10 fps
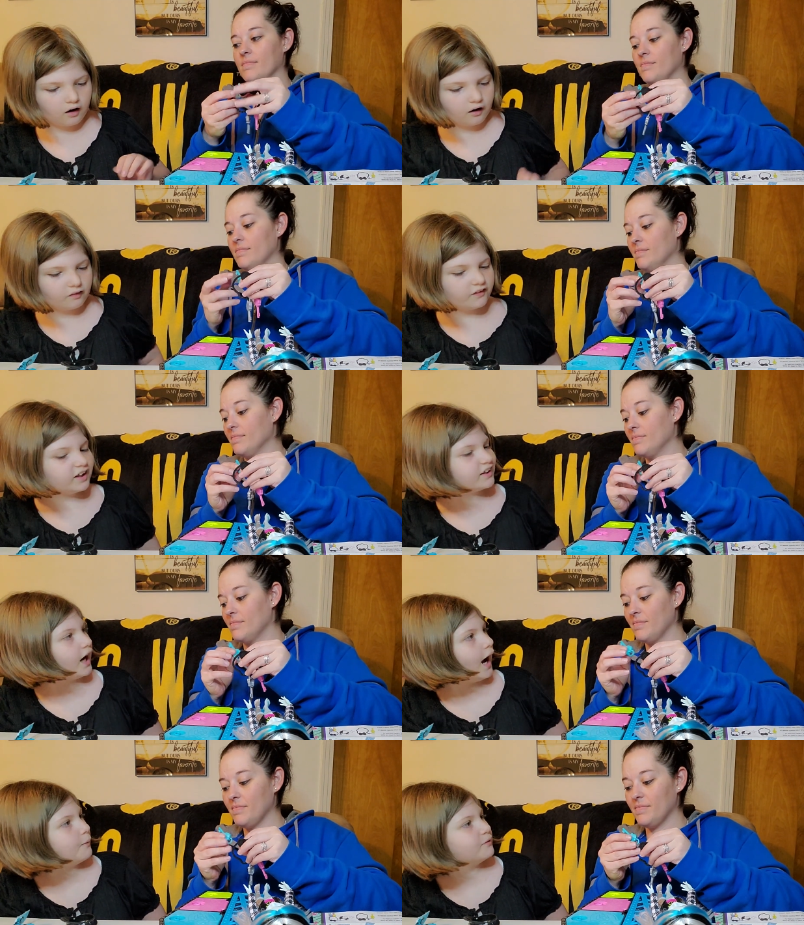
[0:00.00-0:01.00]

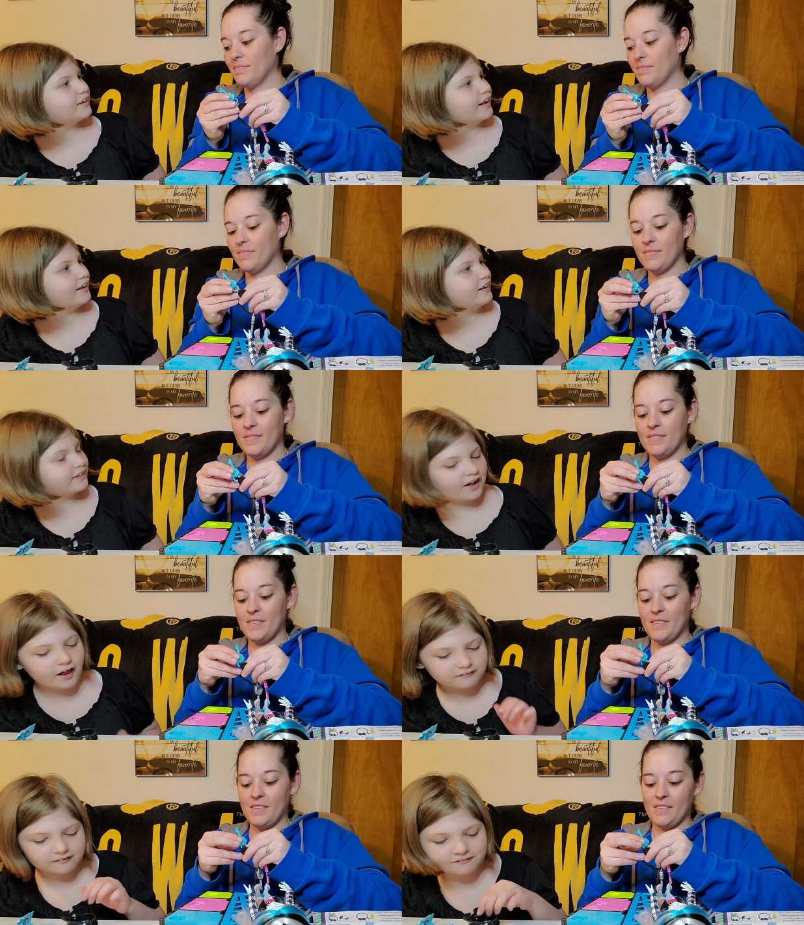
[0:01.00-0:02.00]
Speaker 1: time we didn't need the
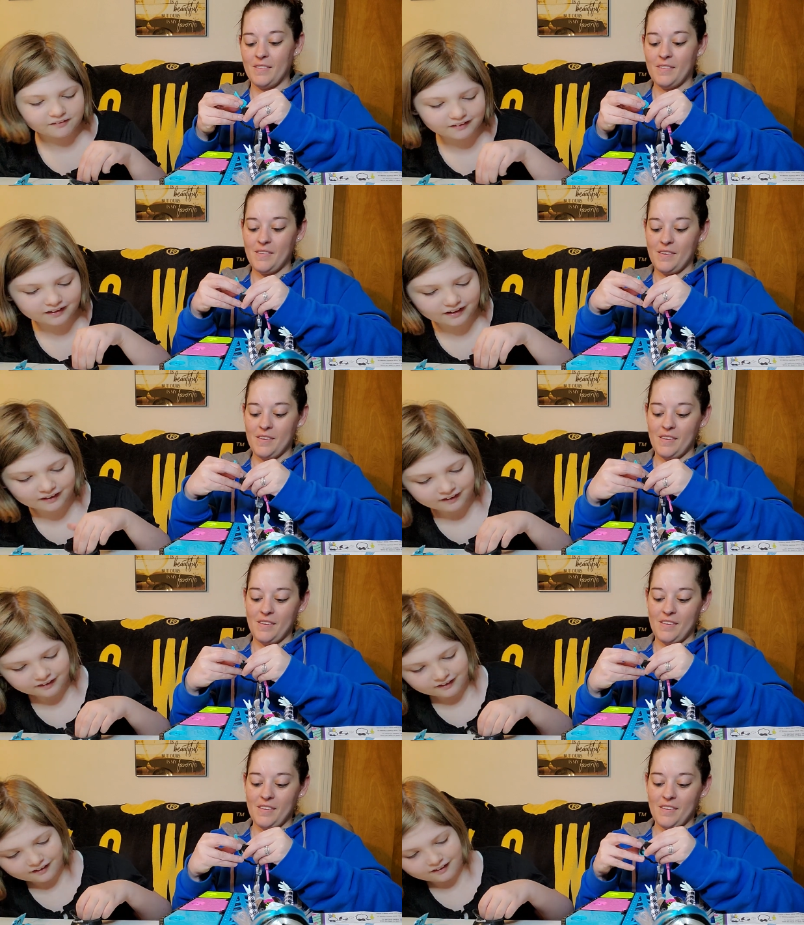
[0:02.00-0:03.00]
cover reveal
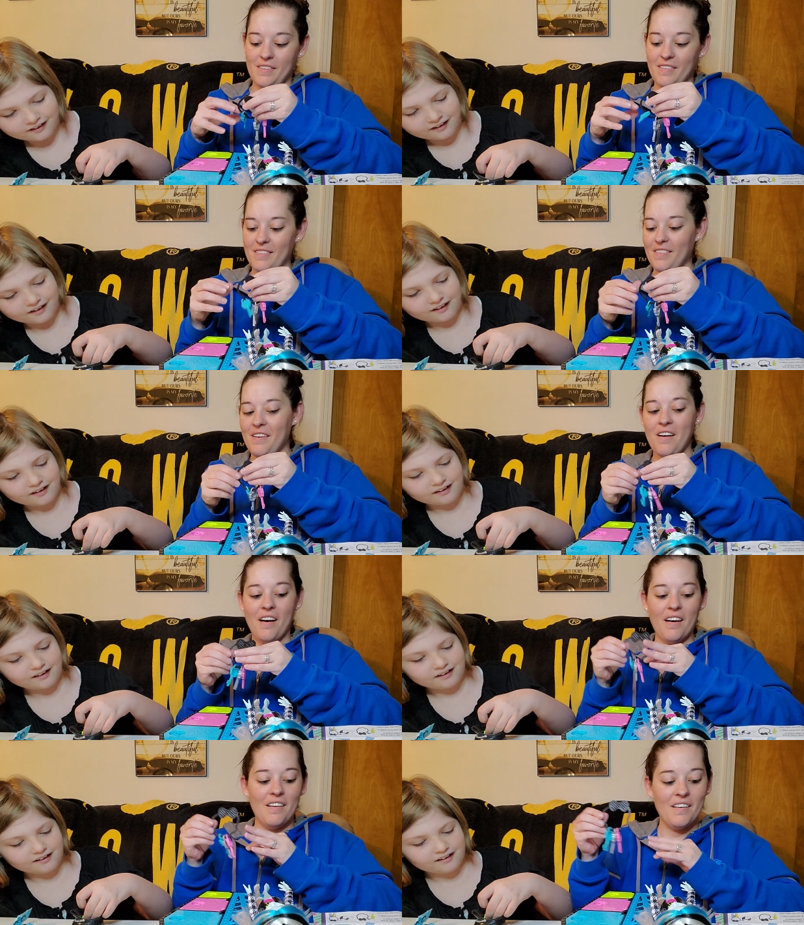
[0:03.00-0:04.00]
it.
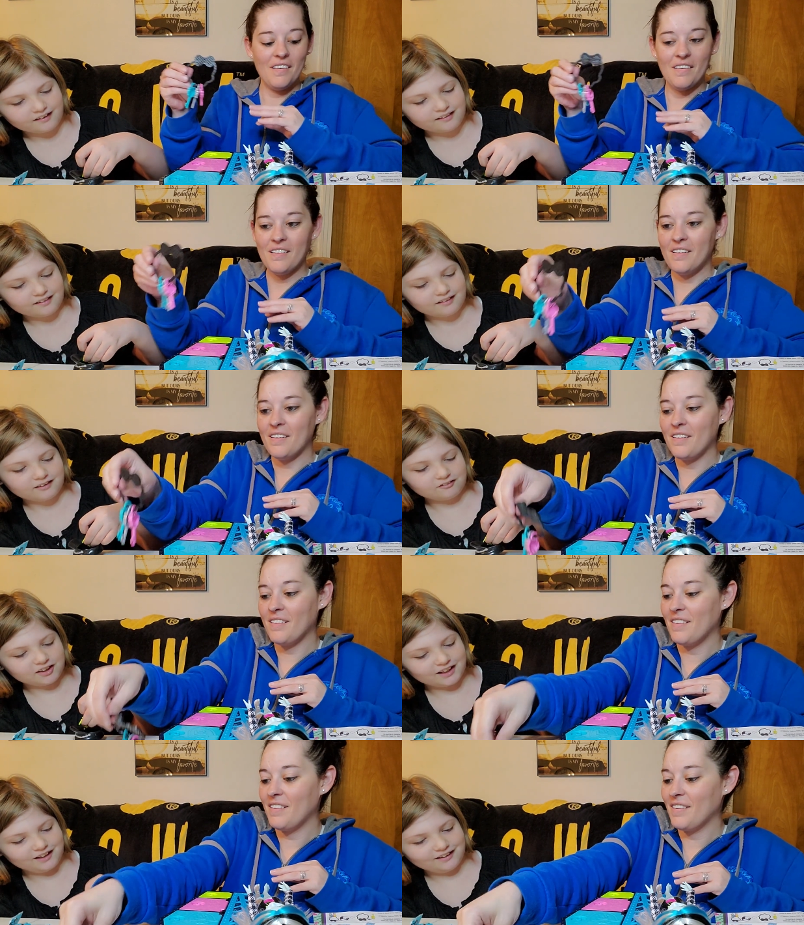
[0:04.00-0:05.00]
Huh.
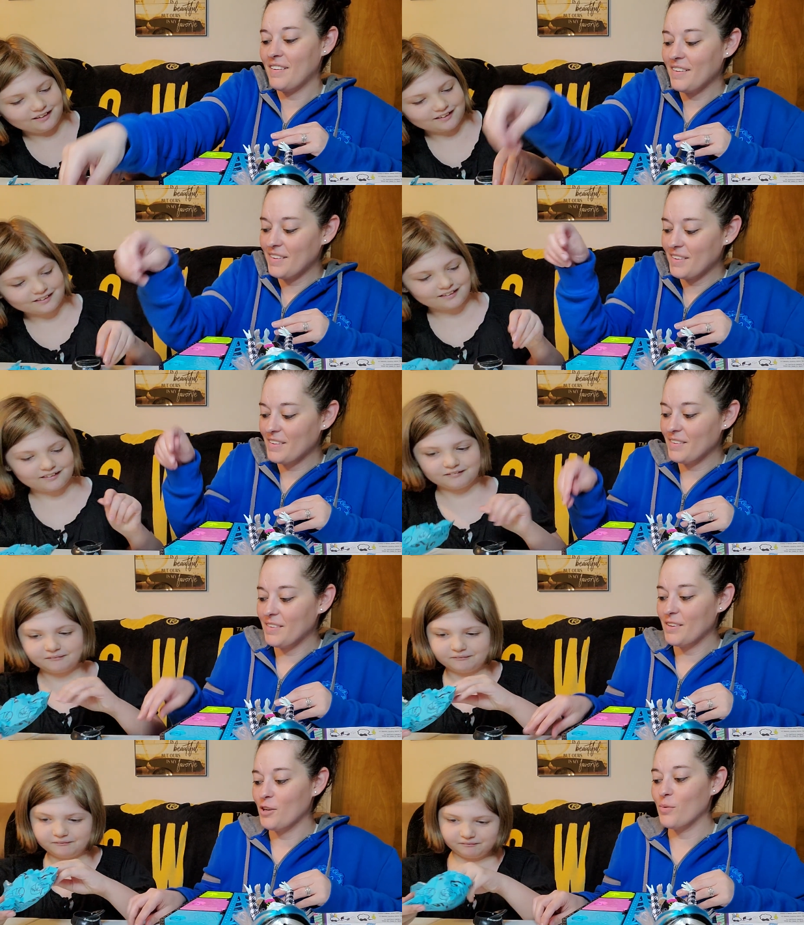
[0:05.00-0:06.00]
Sweet.
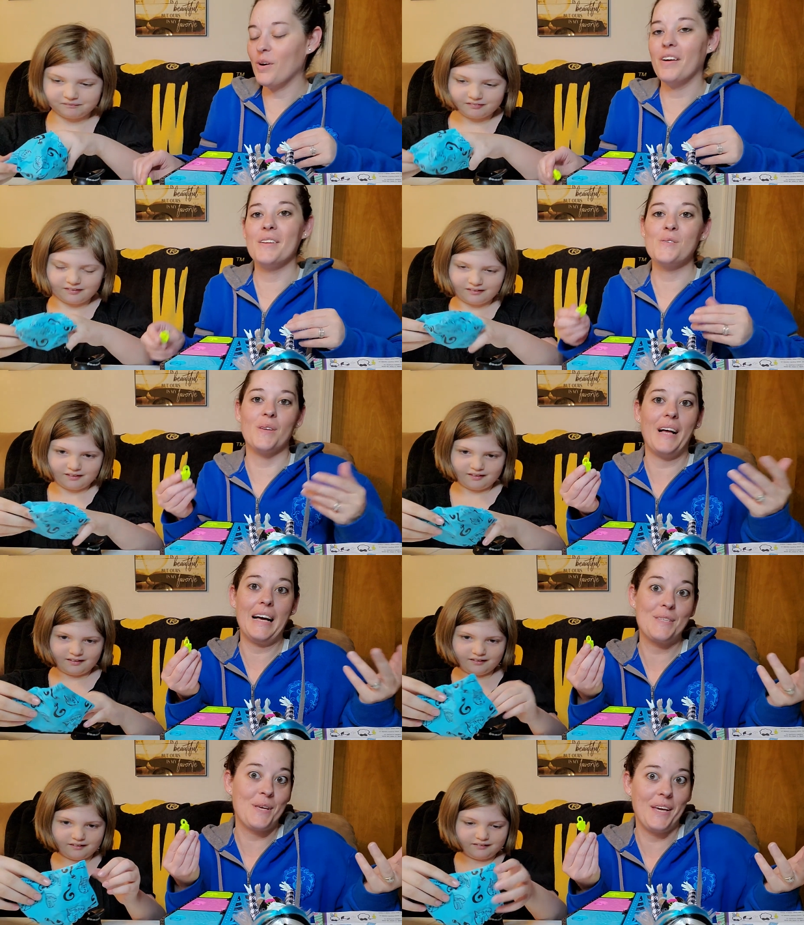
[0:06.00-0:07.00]
Speaker 2: Well, it's the
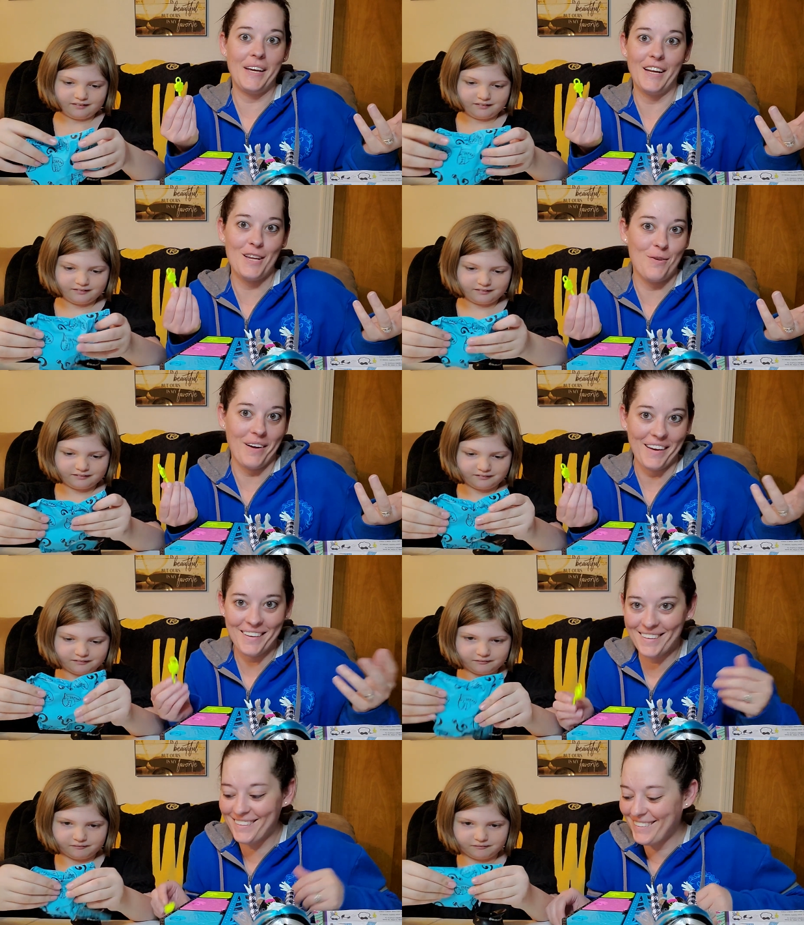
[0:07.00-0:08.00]
last key
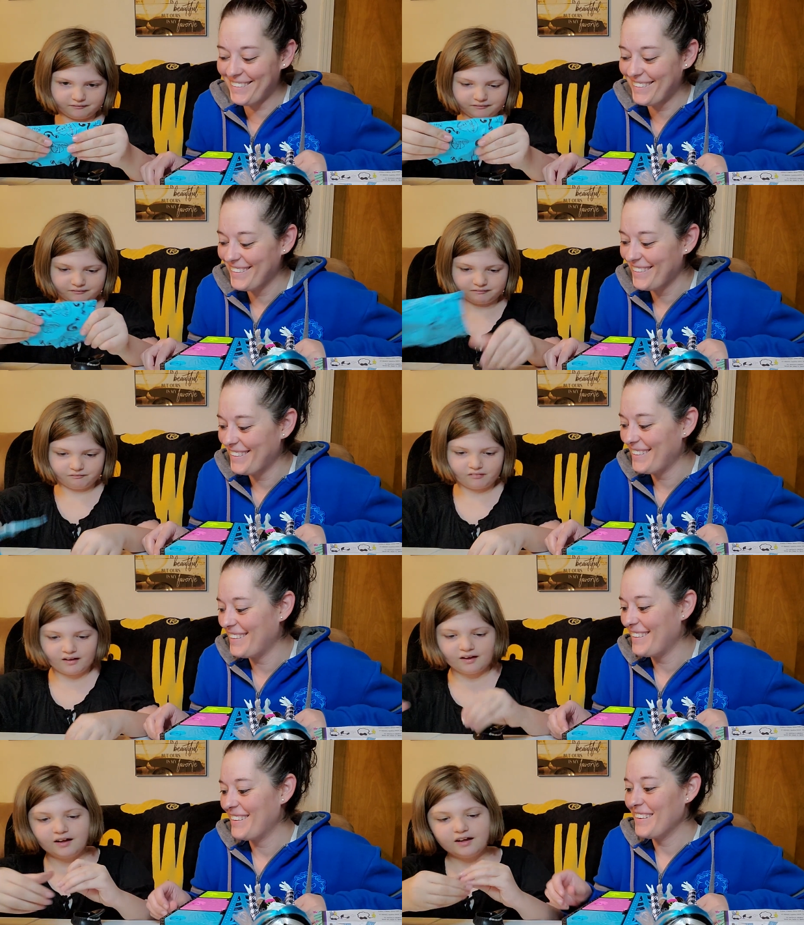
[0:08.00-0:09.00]
anyway.
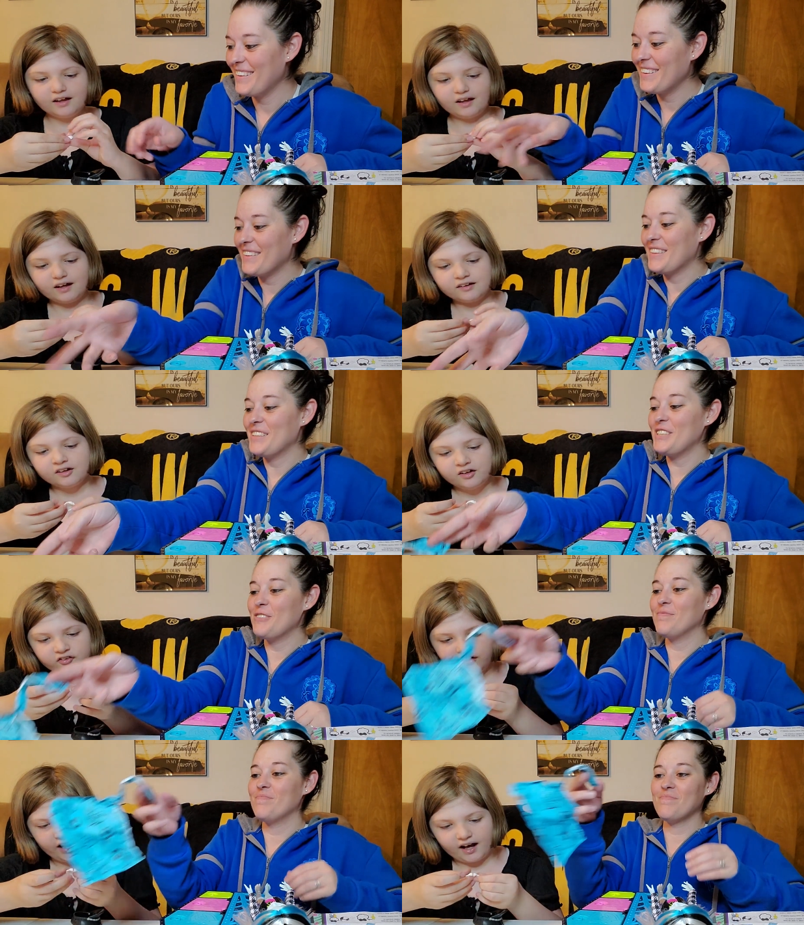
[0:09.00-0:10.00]
Speaker 1: And
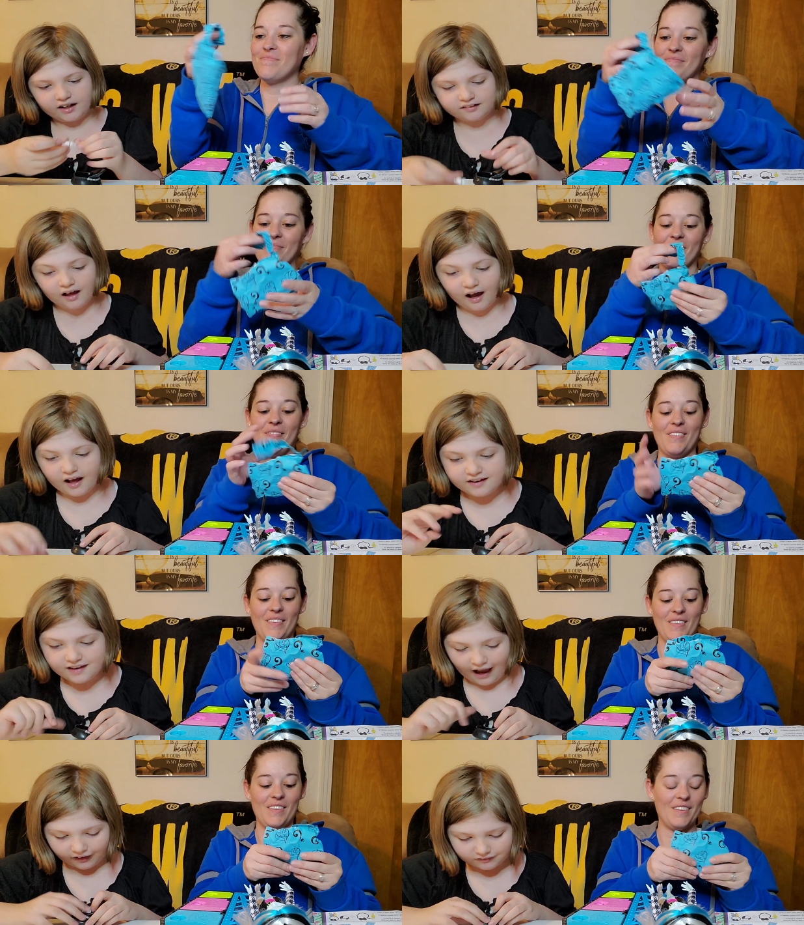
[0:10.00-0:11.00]
she has a
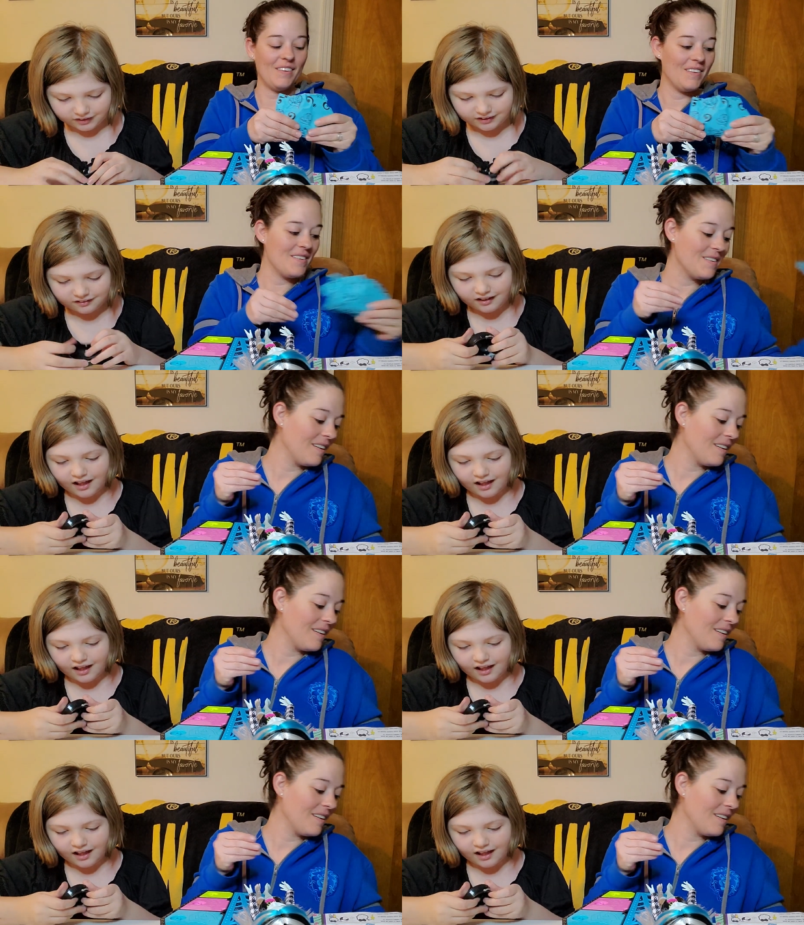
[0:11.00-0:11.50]
necklace